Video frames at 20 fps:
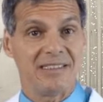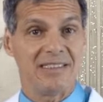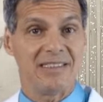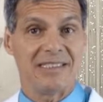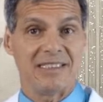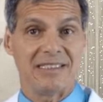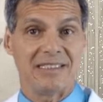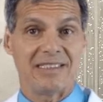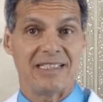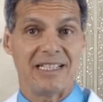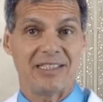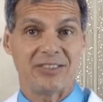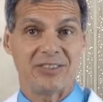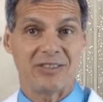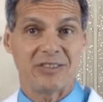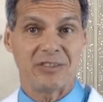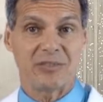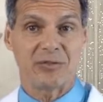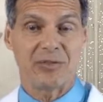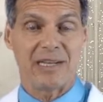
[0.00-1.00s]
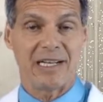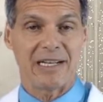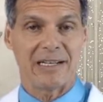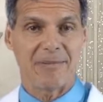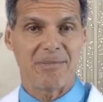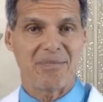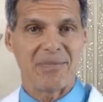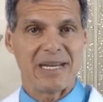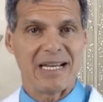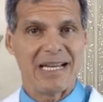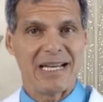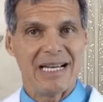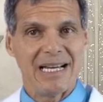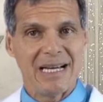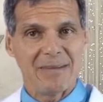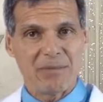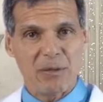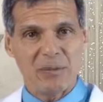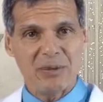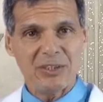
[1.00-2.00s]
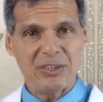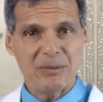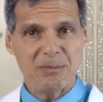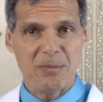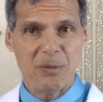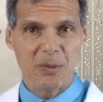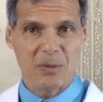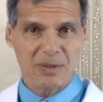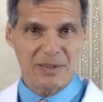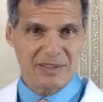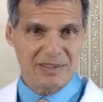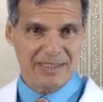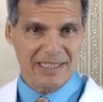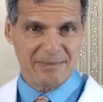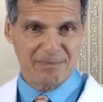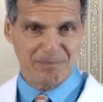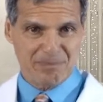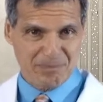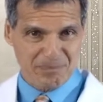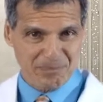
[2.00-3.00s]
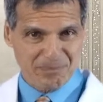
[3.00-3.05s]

into the intestinal tract. But what's important is that